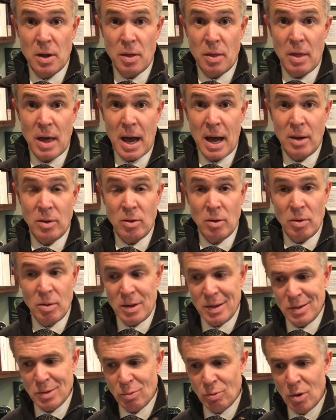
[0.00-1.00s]
that
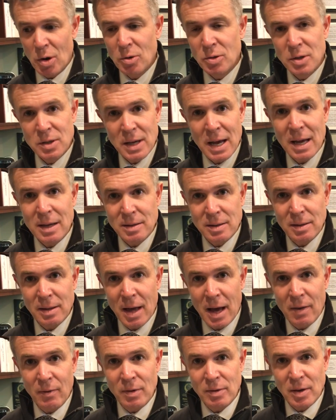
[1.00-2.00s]
this roadside
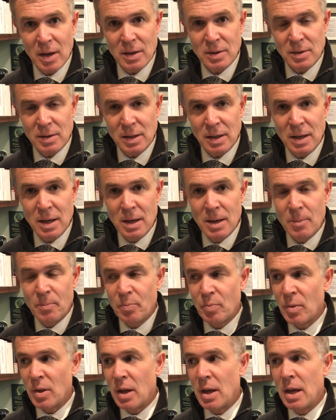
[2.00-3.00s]
saliva testing
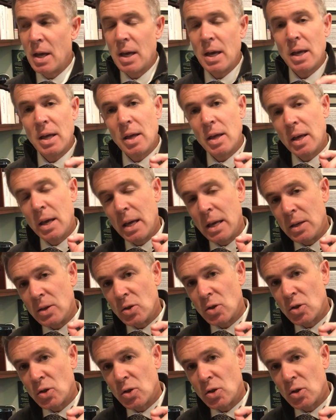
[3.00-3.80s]
is